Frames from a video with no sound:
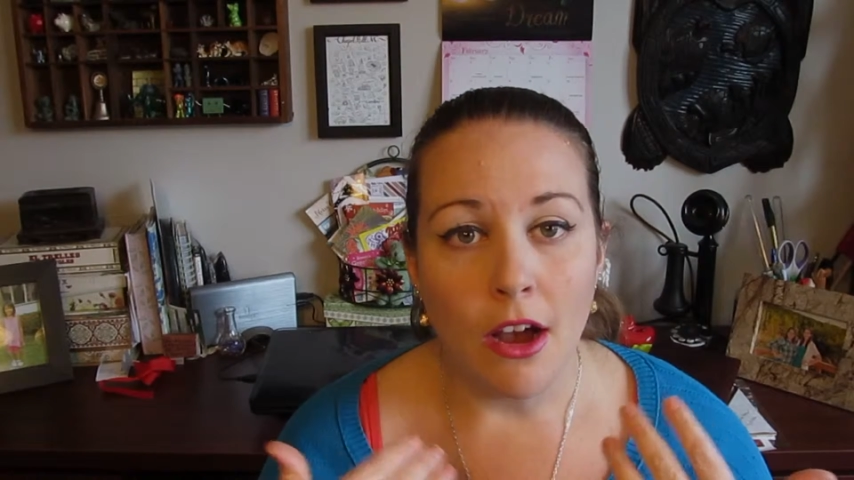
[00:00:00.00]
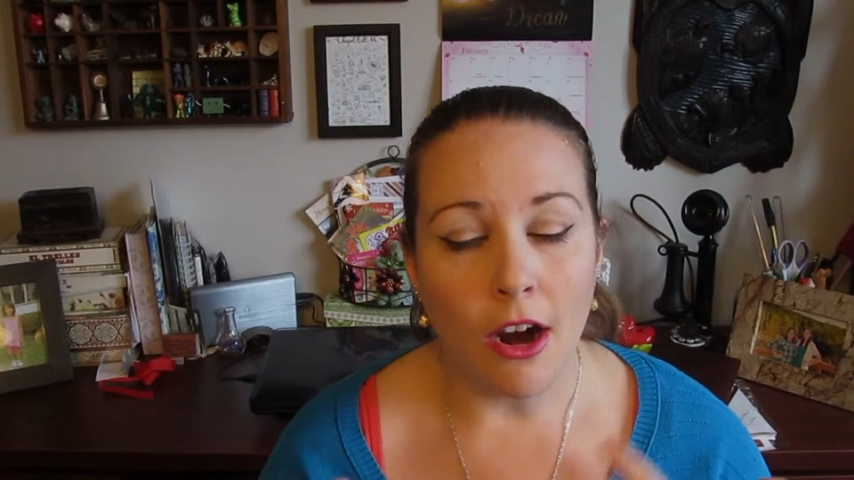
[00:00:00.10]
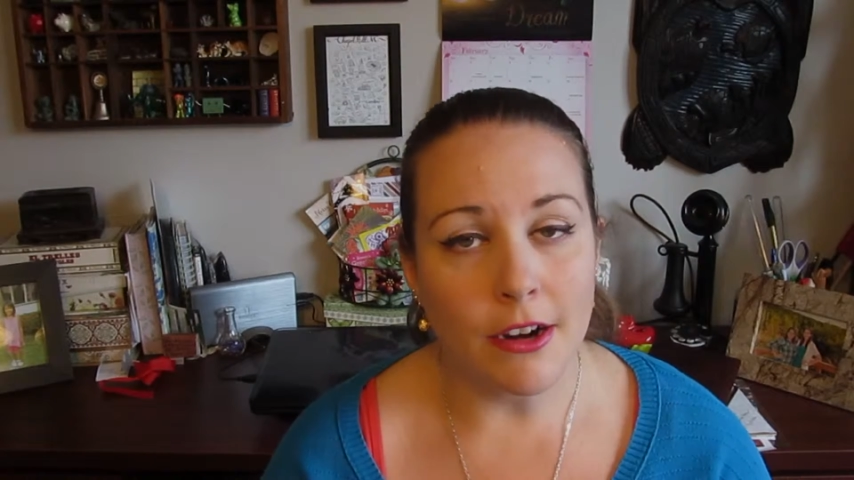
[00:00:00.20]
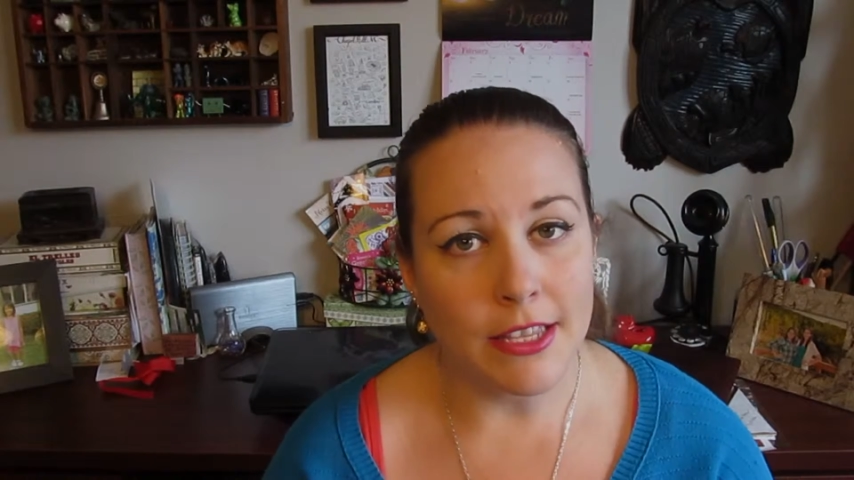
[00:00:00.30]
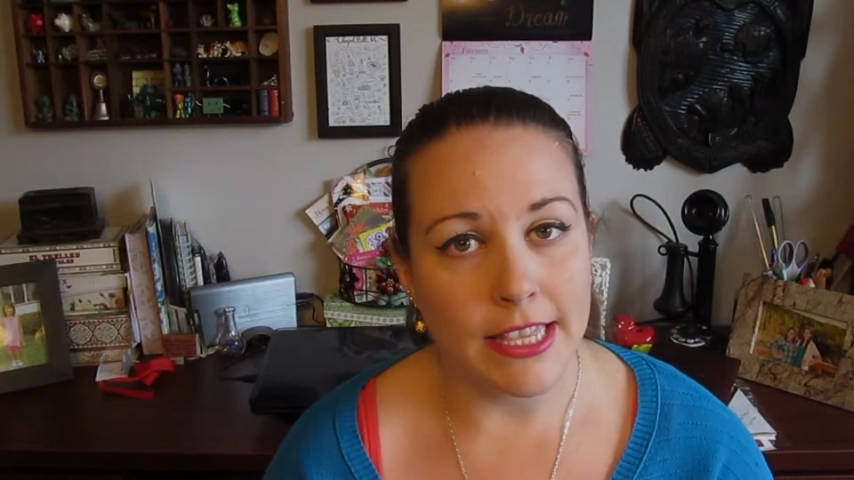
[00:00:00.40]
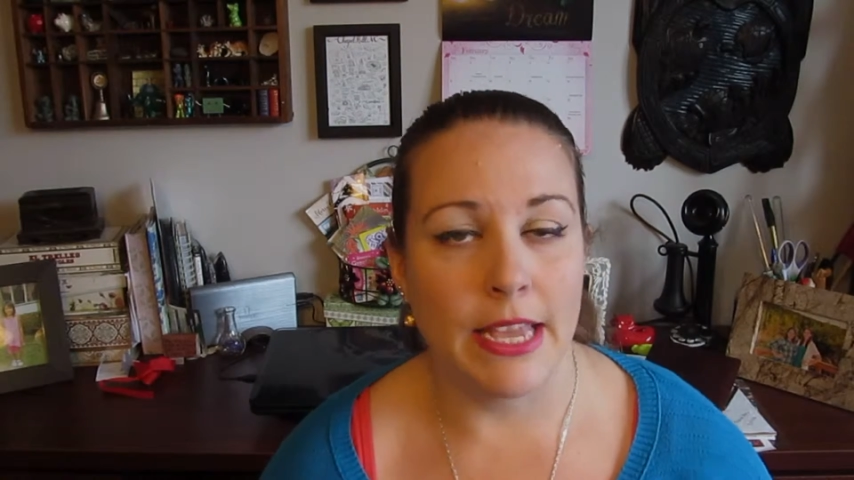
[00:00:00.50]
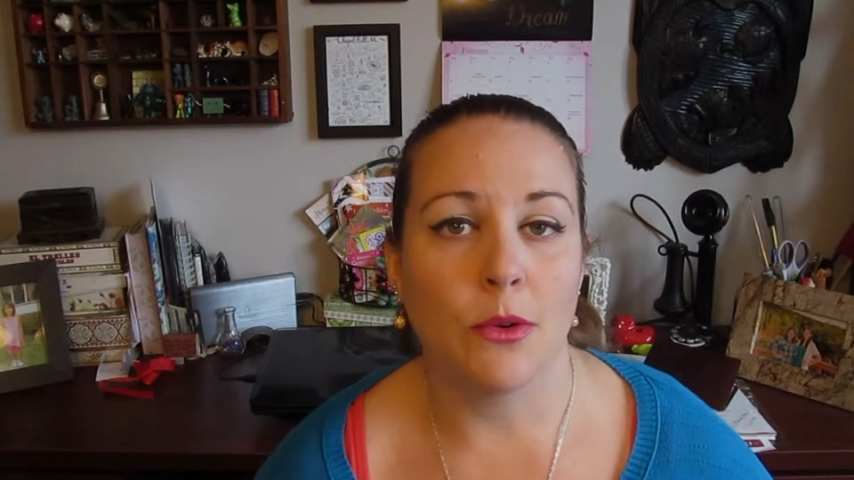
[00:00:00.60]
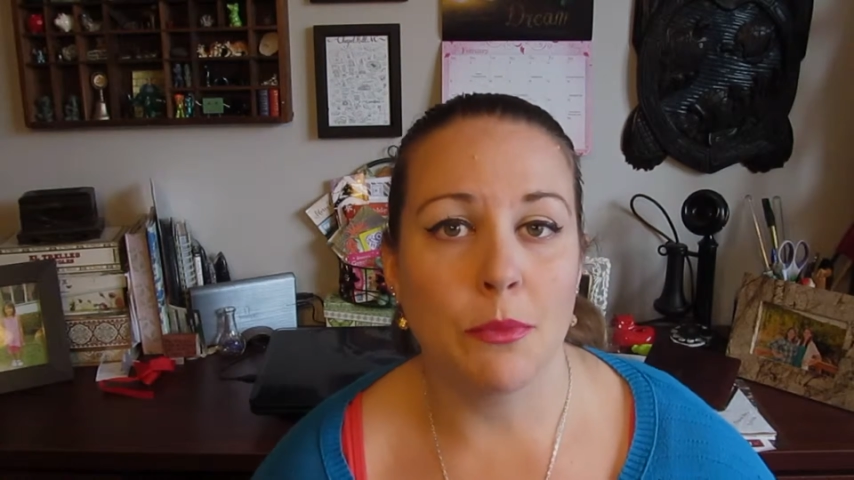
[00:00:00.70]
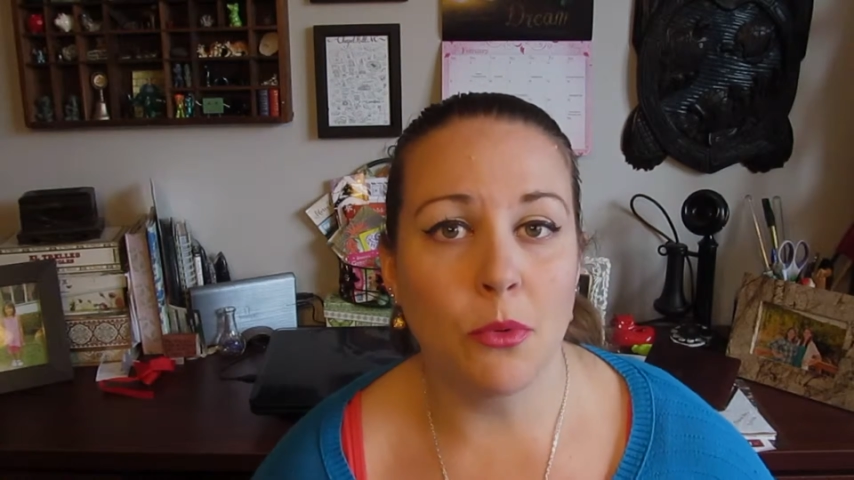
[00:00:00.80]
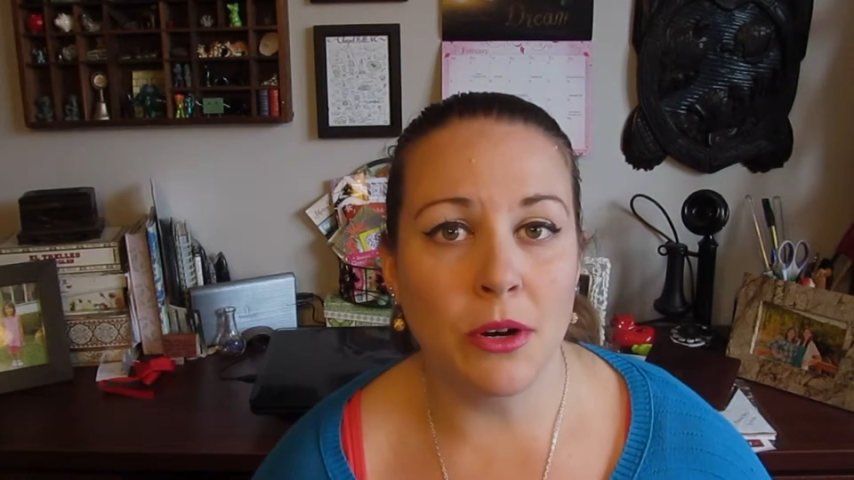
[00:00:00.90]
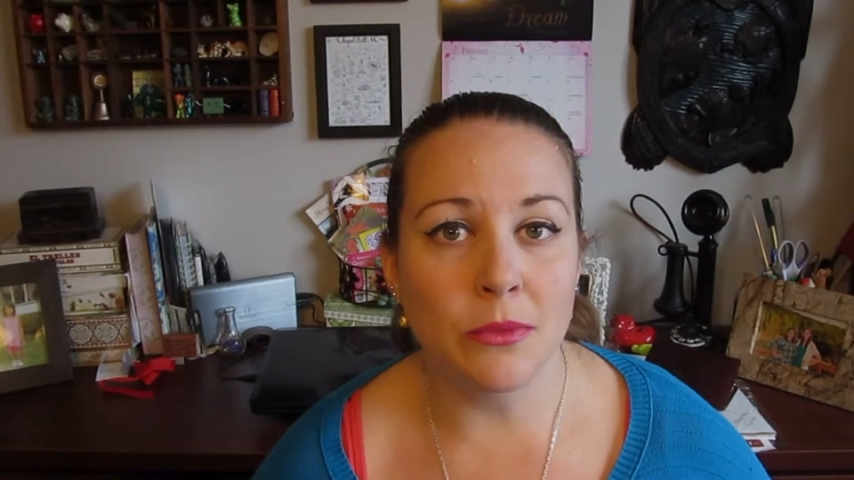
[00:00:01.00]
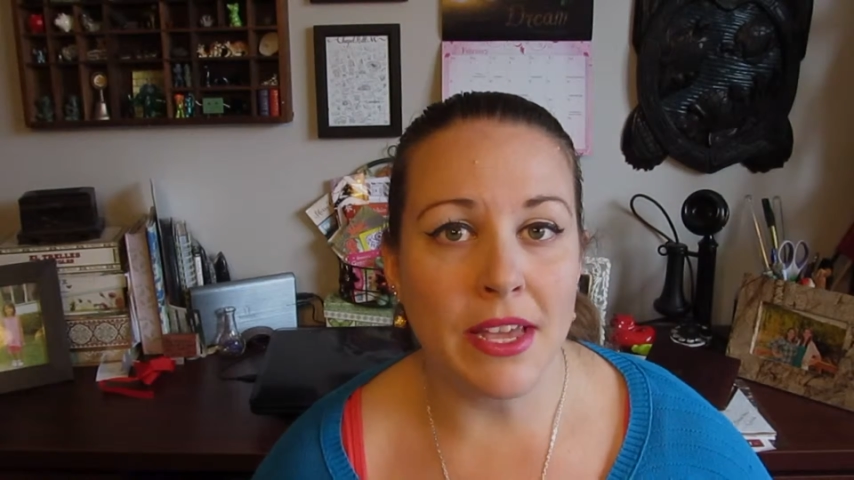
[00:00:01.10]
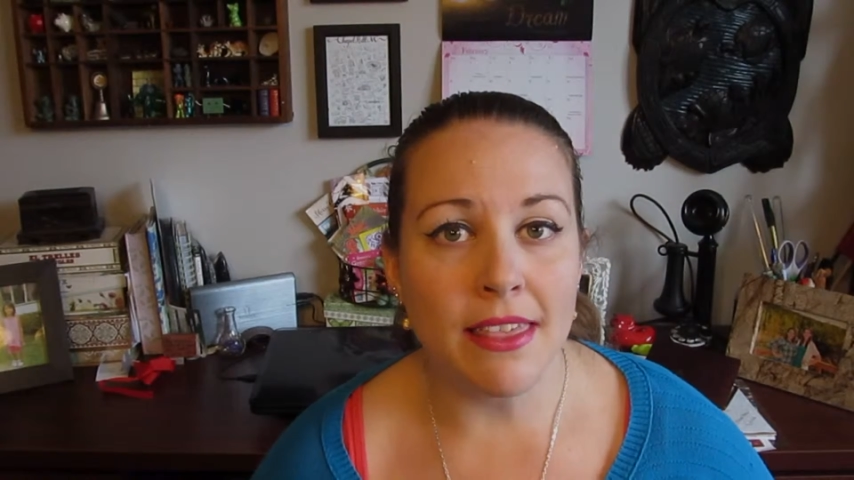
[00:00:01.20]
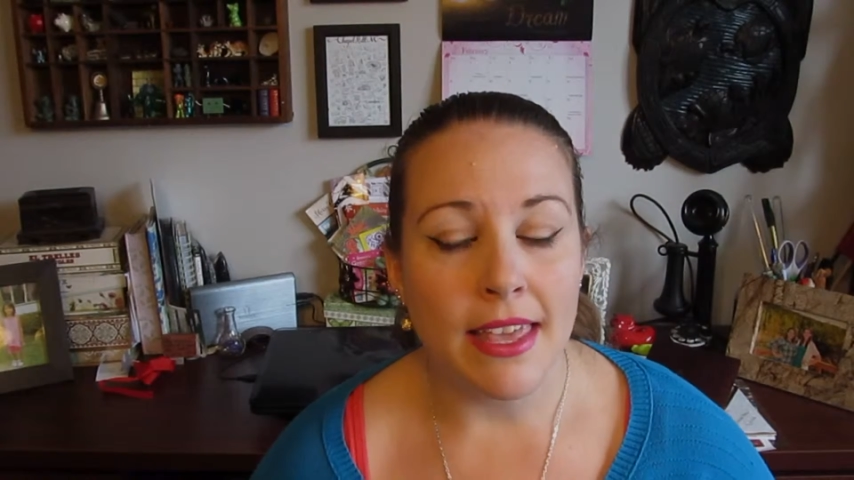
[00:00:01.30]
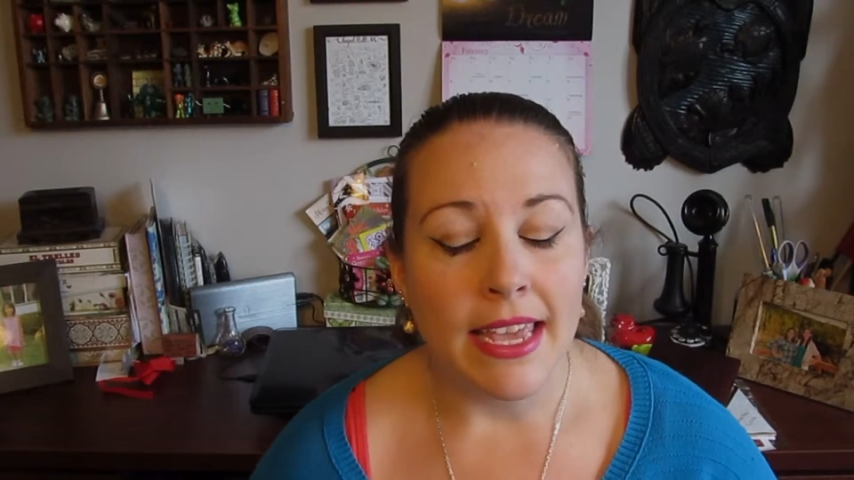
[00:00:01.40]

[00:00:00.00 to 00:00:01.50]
heart that they were born with,